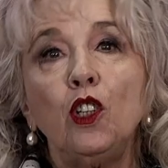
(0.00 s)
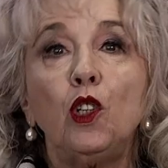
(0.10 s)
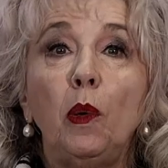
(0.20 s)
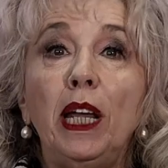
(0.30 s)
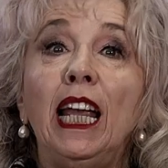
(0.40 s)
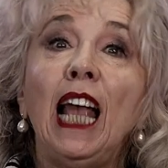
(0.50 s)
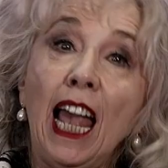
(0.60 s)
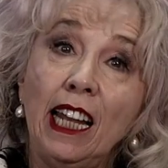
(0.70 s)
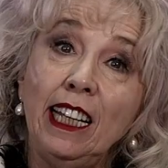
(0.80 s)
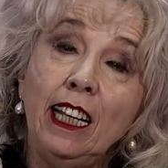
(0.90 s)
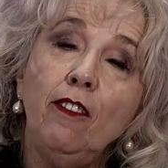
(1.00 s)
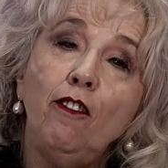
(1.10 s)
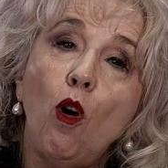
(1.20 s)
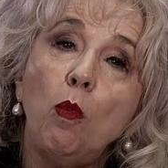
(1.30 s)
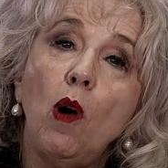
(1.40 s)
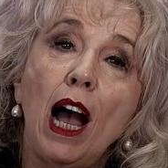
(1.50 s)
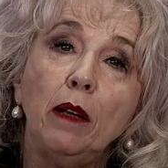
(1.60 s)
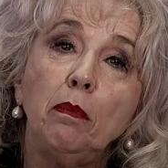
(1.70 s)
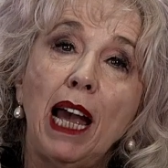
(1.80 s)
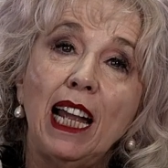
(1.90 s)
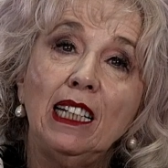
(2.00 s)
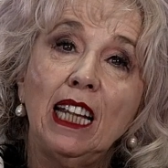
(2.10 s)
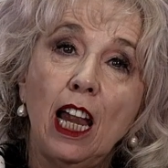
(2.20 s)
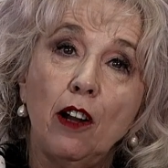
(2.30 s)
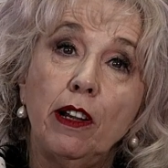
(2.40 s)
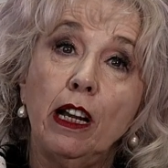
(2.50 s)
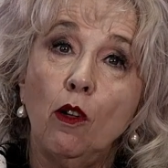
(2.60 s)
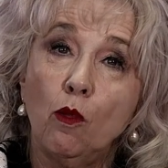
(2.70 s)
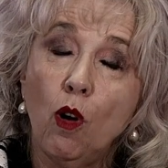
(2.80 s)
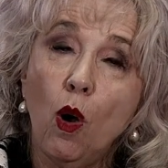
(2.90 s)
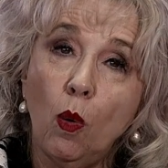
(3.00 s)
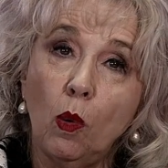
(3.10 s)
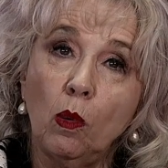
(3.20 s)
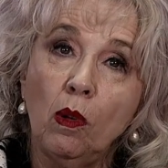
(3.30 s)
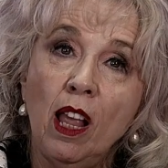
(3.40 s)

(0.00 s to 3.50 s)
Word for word: doing an informal unpaid caring role.